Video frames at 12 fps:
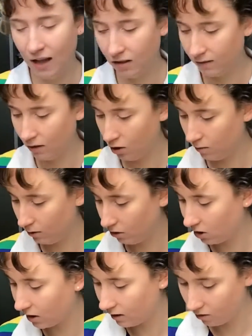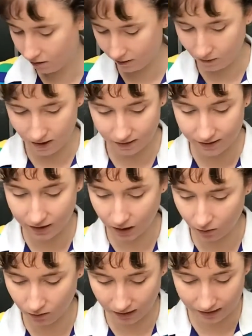of a lot of blush going on as well, so
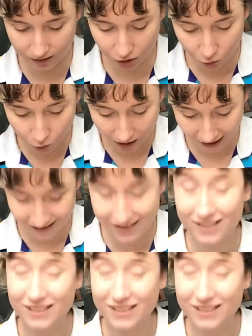let's do that.